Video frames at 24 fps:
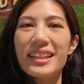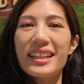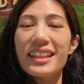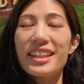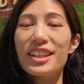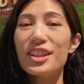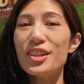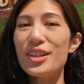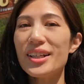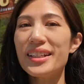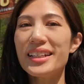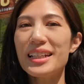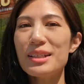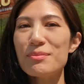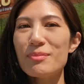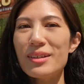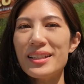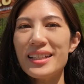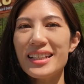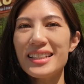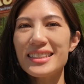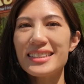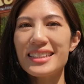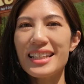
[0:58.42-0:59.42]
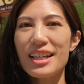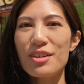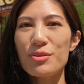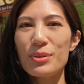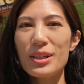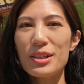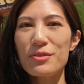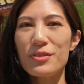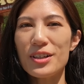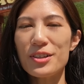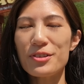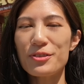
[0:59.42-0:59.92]
30 minutes and
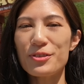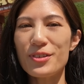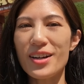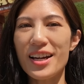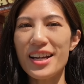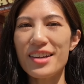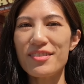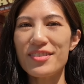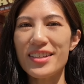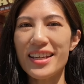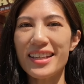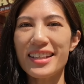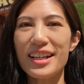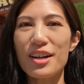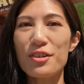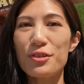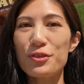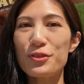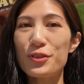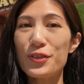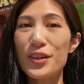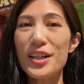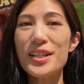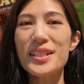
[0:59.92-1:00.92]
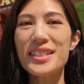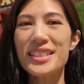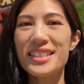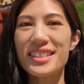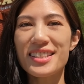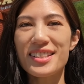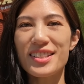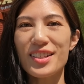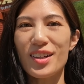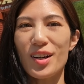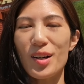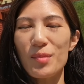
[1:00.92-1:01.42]
we've arrived at our first
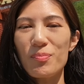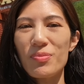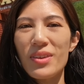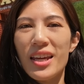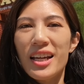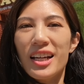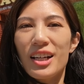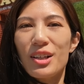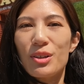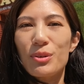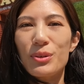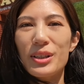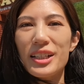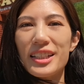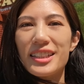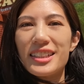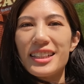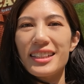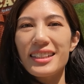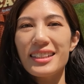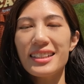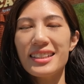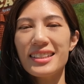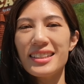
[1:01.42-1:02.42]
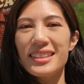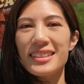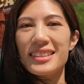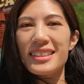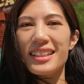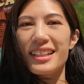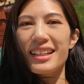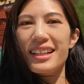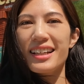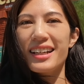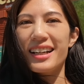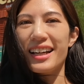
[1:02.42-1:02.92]
stop, which is,
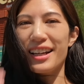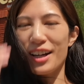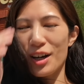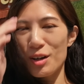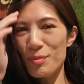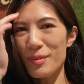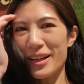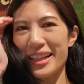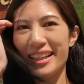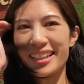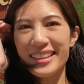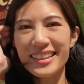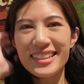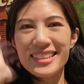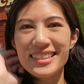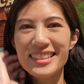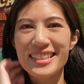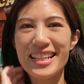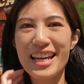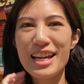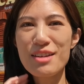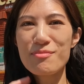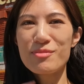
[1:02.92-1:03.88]
I hope I get this name